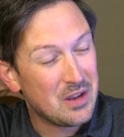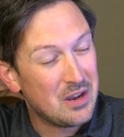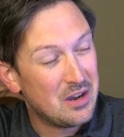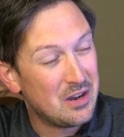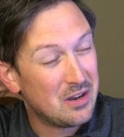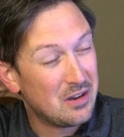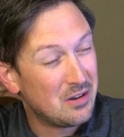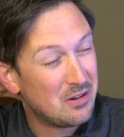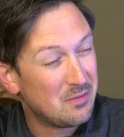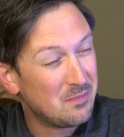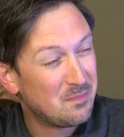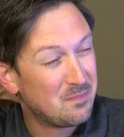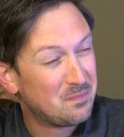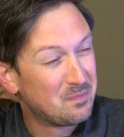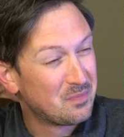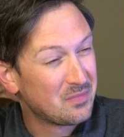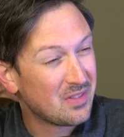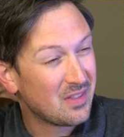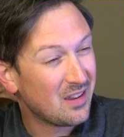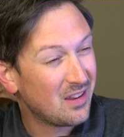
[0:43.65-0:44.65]
You
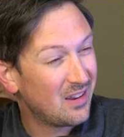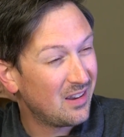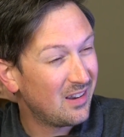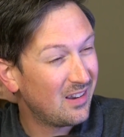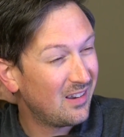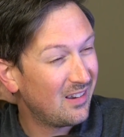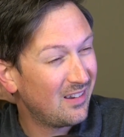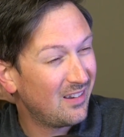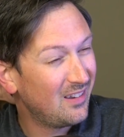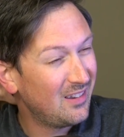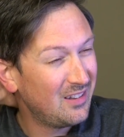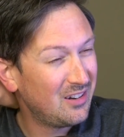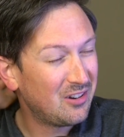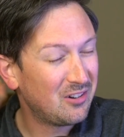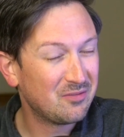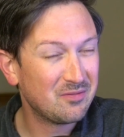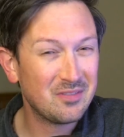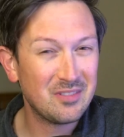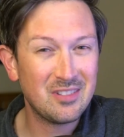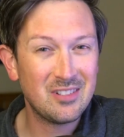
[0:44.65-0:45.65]

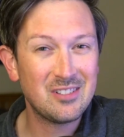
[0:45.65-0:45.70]
know,